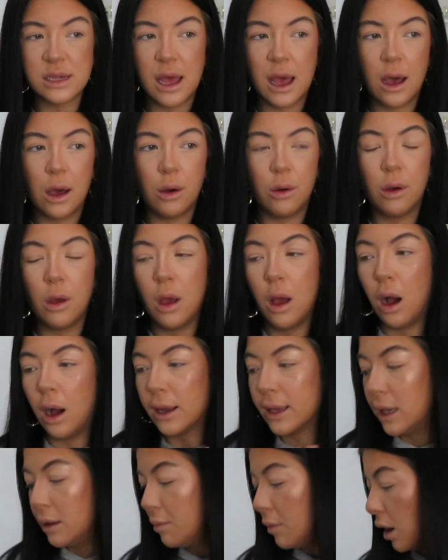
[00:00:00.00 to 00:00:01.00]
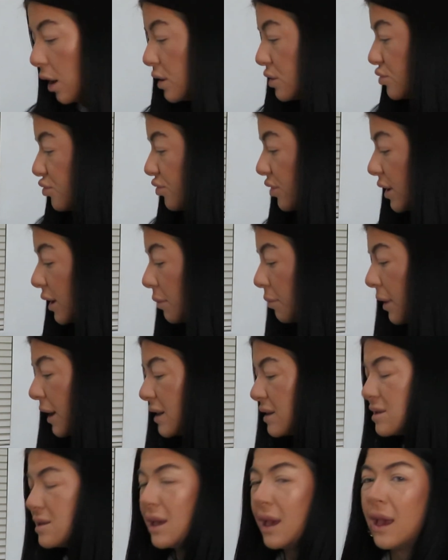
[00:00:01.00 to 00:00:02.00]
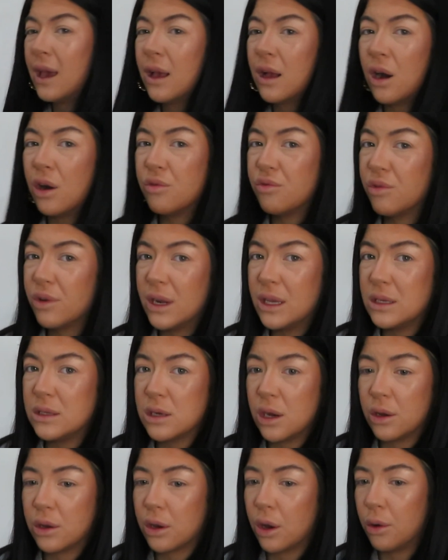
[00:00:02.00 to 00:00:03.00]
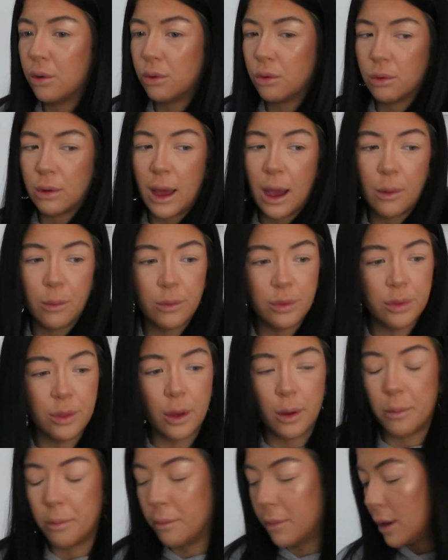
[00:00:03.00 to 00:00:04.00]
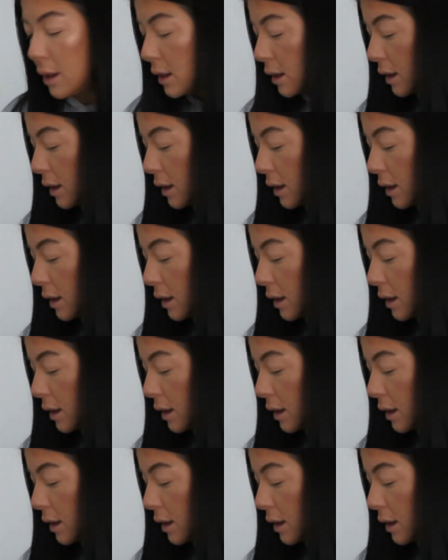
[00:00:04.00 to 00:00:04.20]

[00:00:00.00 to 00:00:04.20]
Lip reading: Now I keep my eyes really basic, I really don't go all out with them,